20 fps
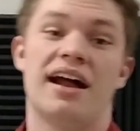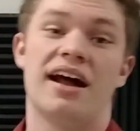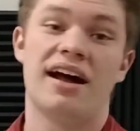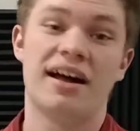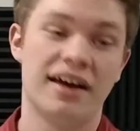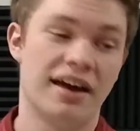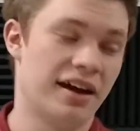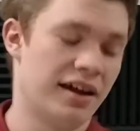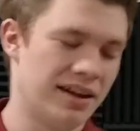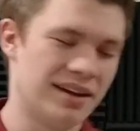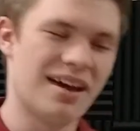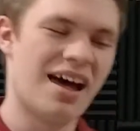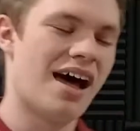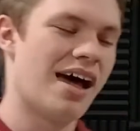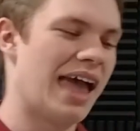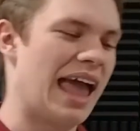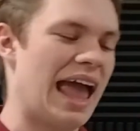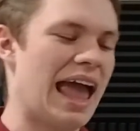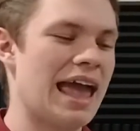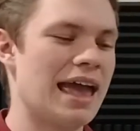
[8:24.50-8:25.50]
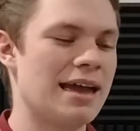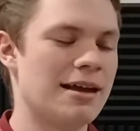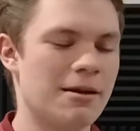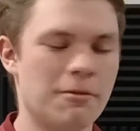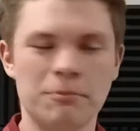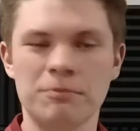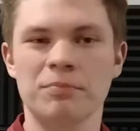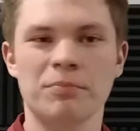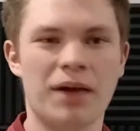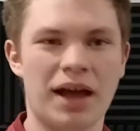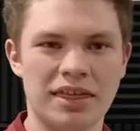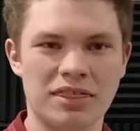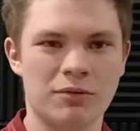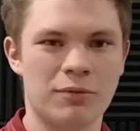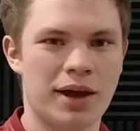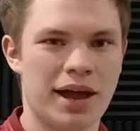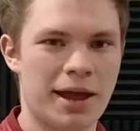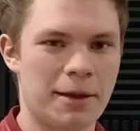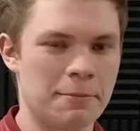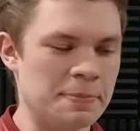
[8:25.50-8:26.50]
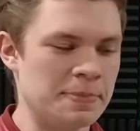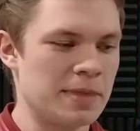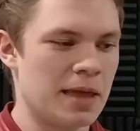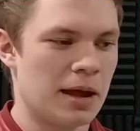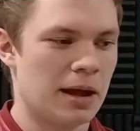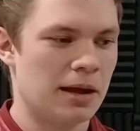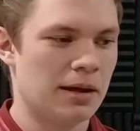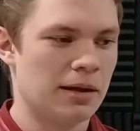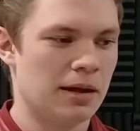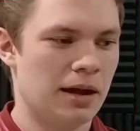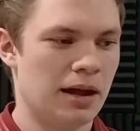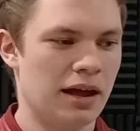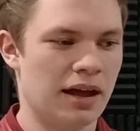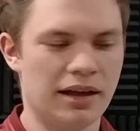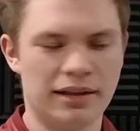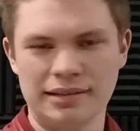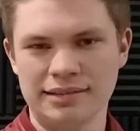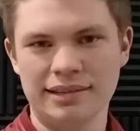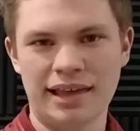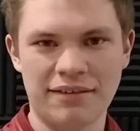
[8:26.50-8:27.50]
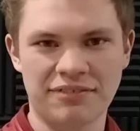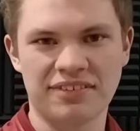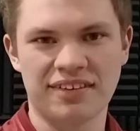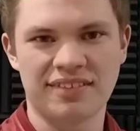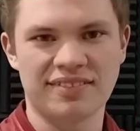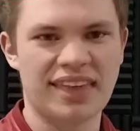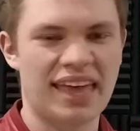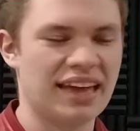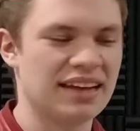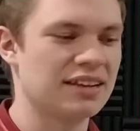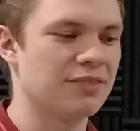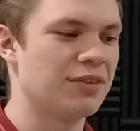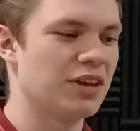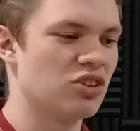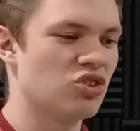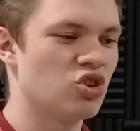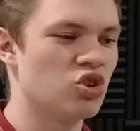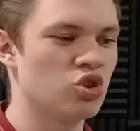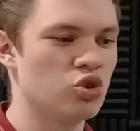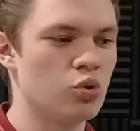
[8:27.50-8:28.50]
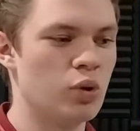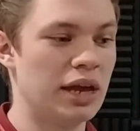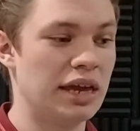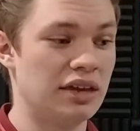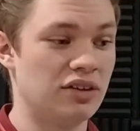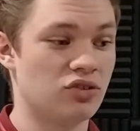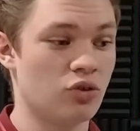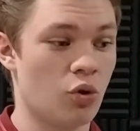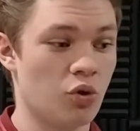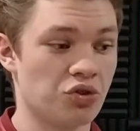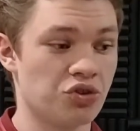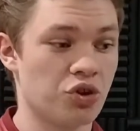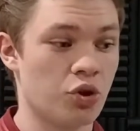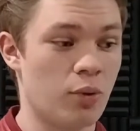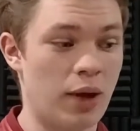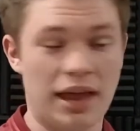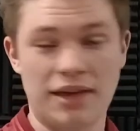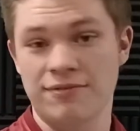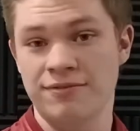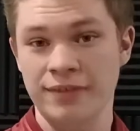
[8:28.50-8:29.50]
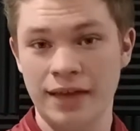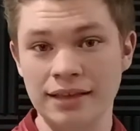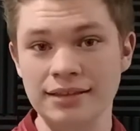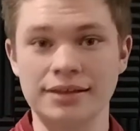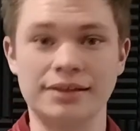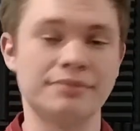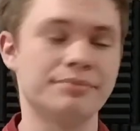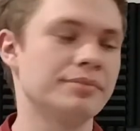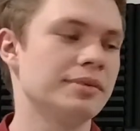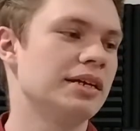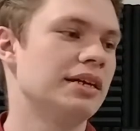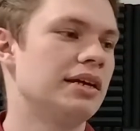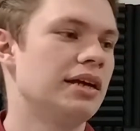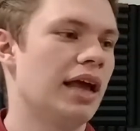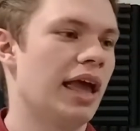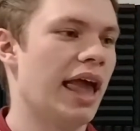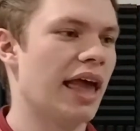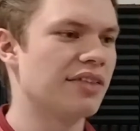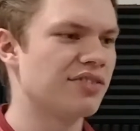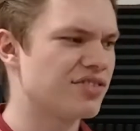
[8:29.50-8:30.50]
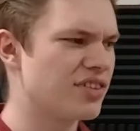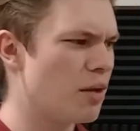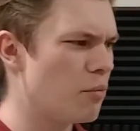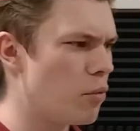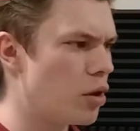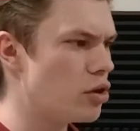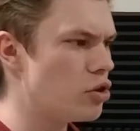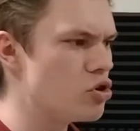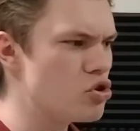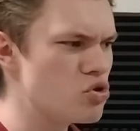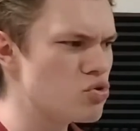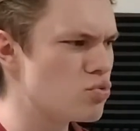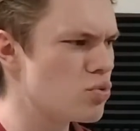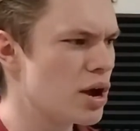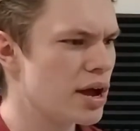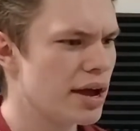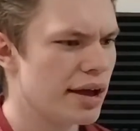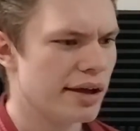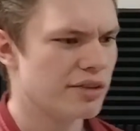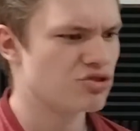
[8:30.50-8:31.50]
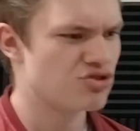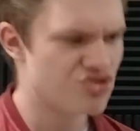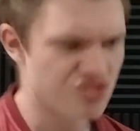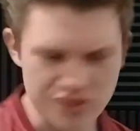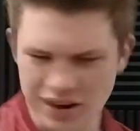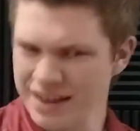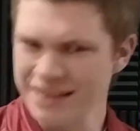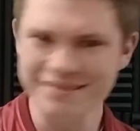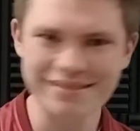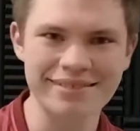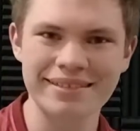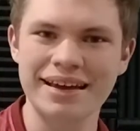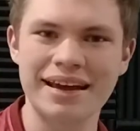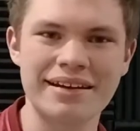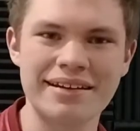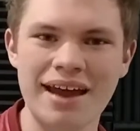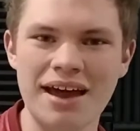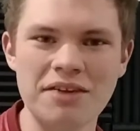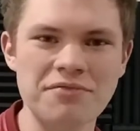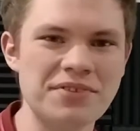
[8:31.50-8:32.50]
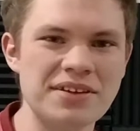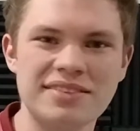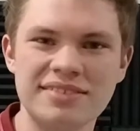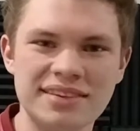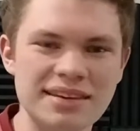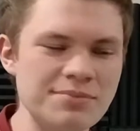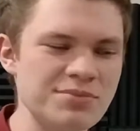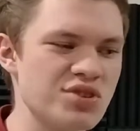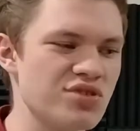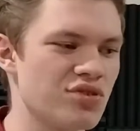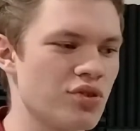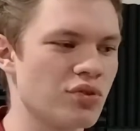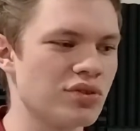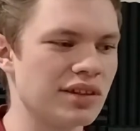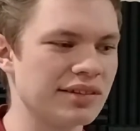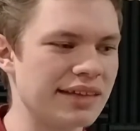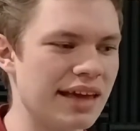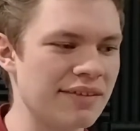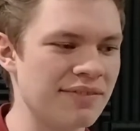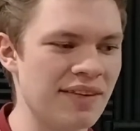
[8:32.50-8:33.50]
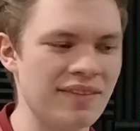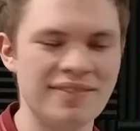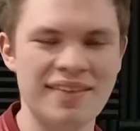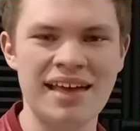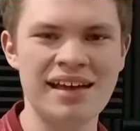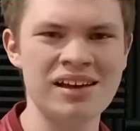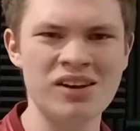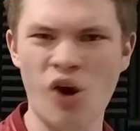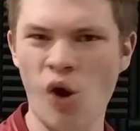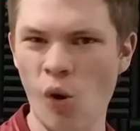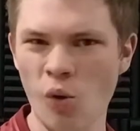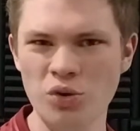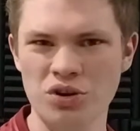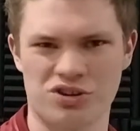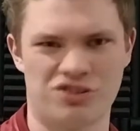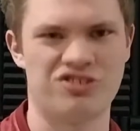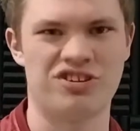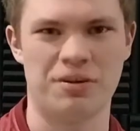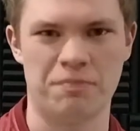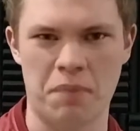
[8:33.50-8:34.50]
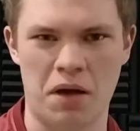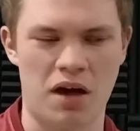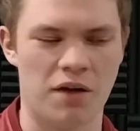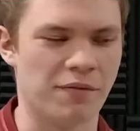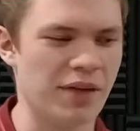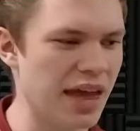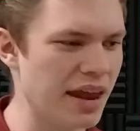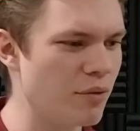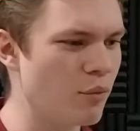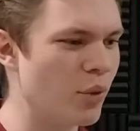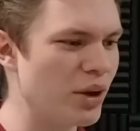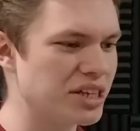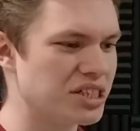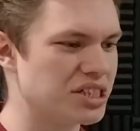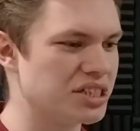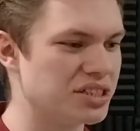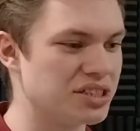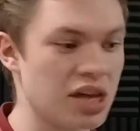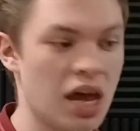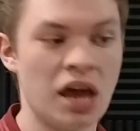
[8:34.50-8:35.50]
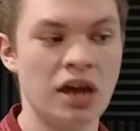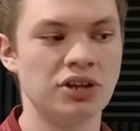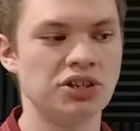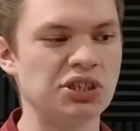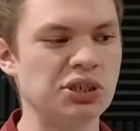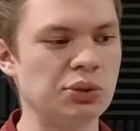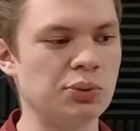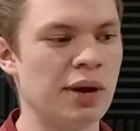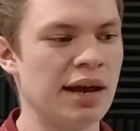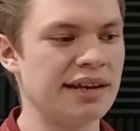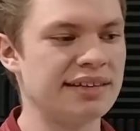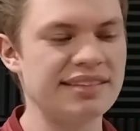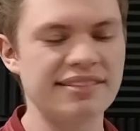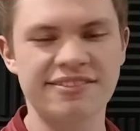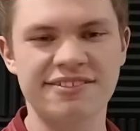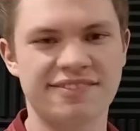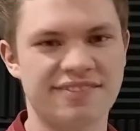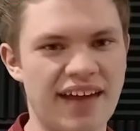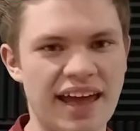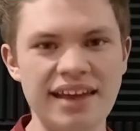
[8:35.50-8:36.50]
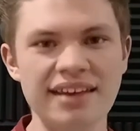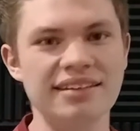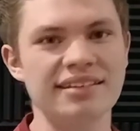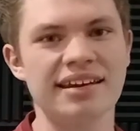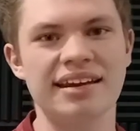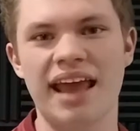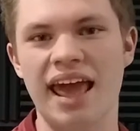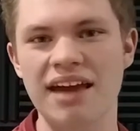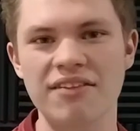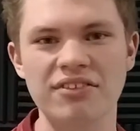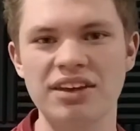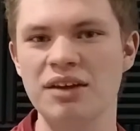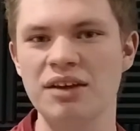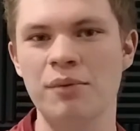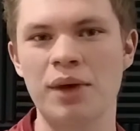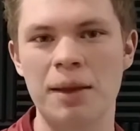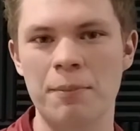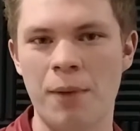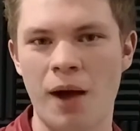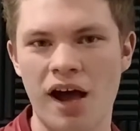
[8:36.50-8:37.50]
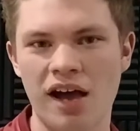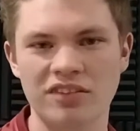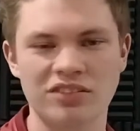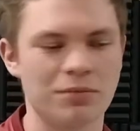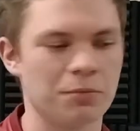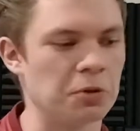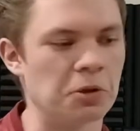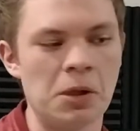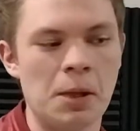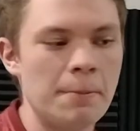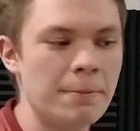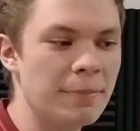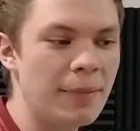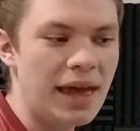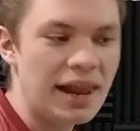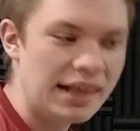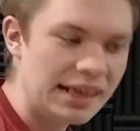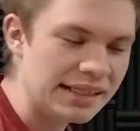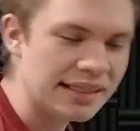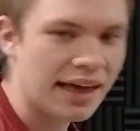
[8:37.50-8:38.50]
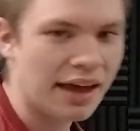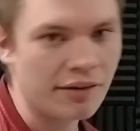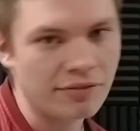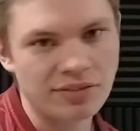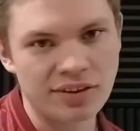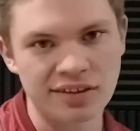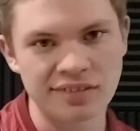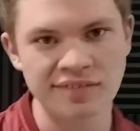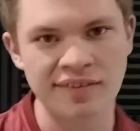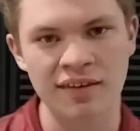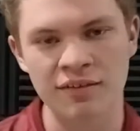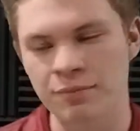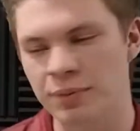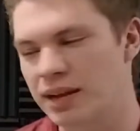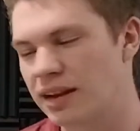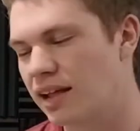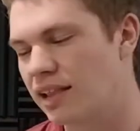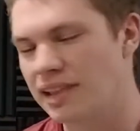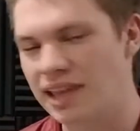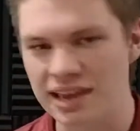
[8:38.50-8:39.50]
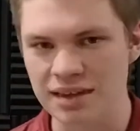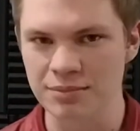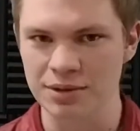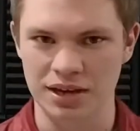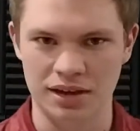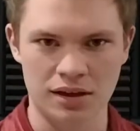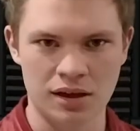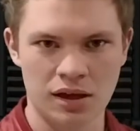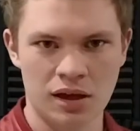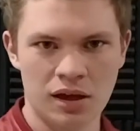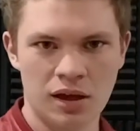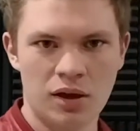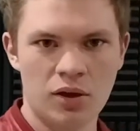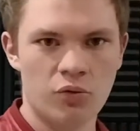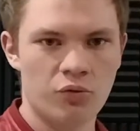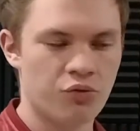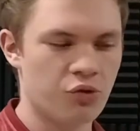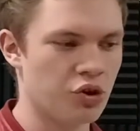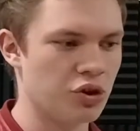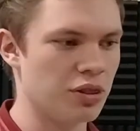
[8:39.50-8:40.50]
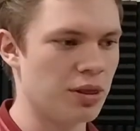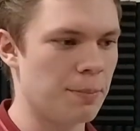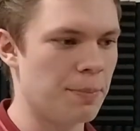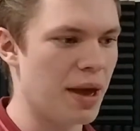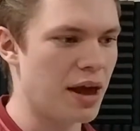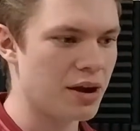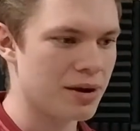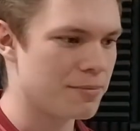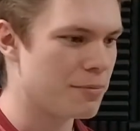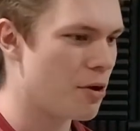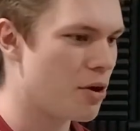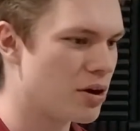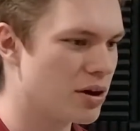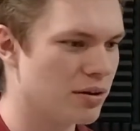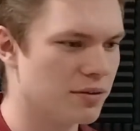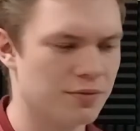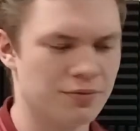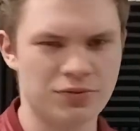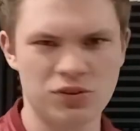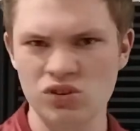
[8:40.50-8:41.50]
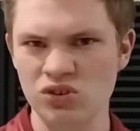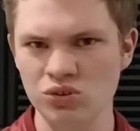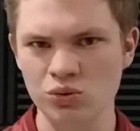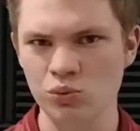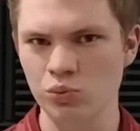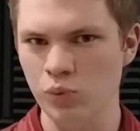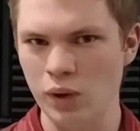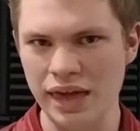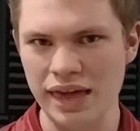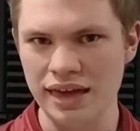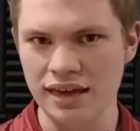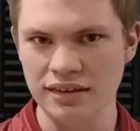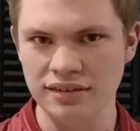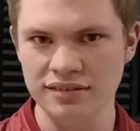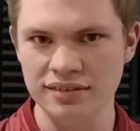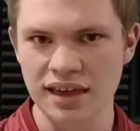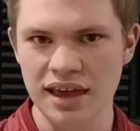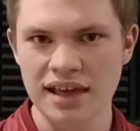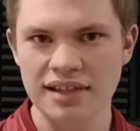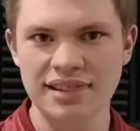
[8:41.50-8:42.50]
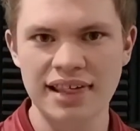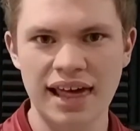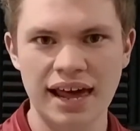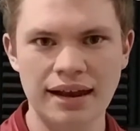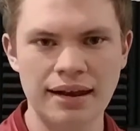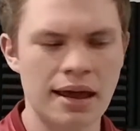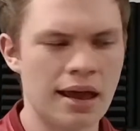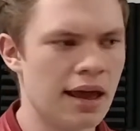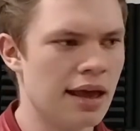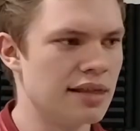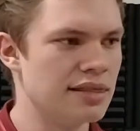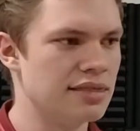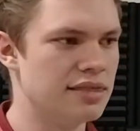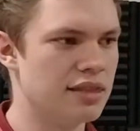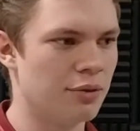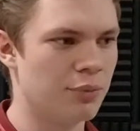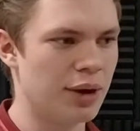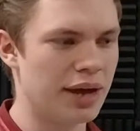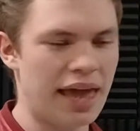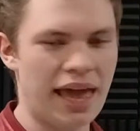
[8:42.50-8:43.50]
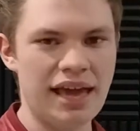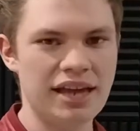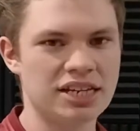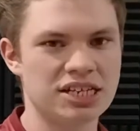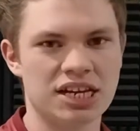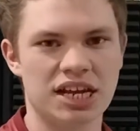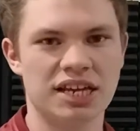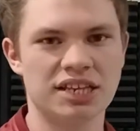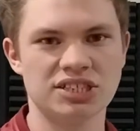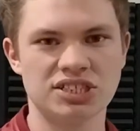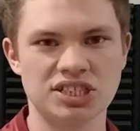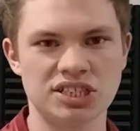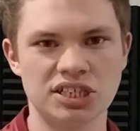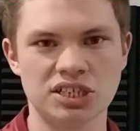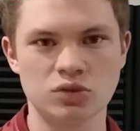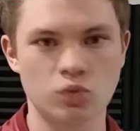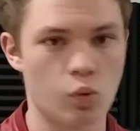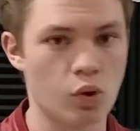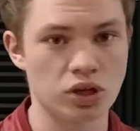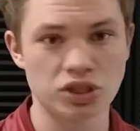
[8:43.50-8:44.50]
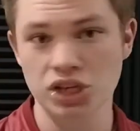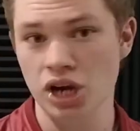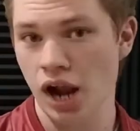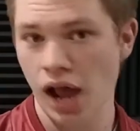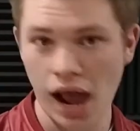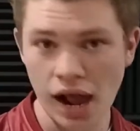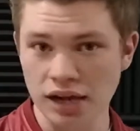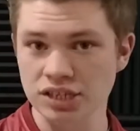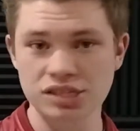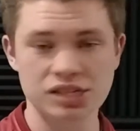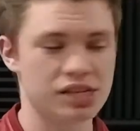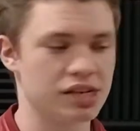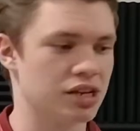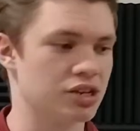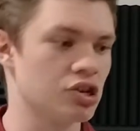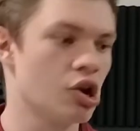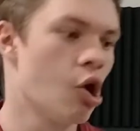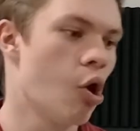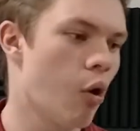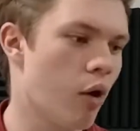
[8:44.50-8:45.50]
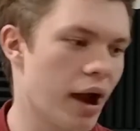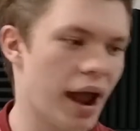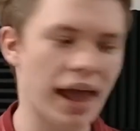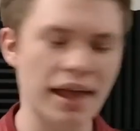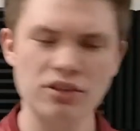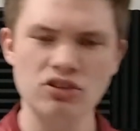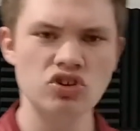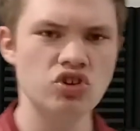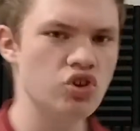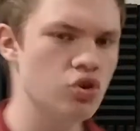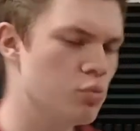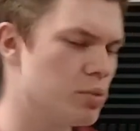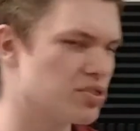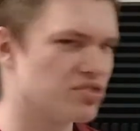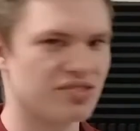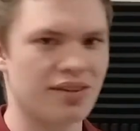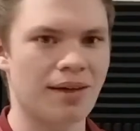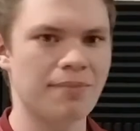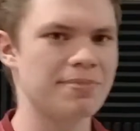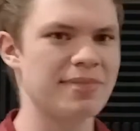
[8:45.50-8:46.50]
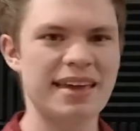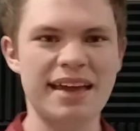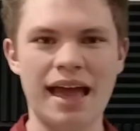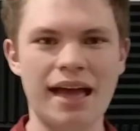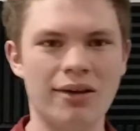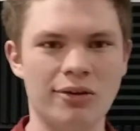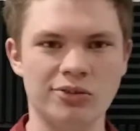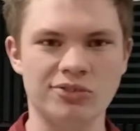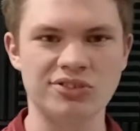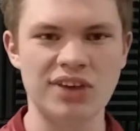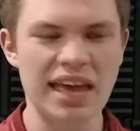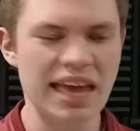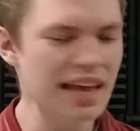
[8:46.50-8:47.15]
leftist activist who is also a felon, and someone who, strangely enough, it seems as though the left has taken ownership of and wishes to defend in any way possible. Many leftists have been claiming for the better part of 2 weeks that the Waukesha incident was an accident or had to do with something else.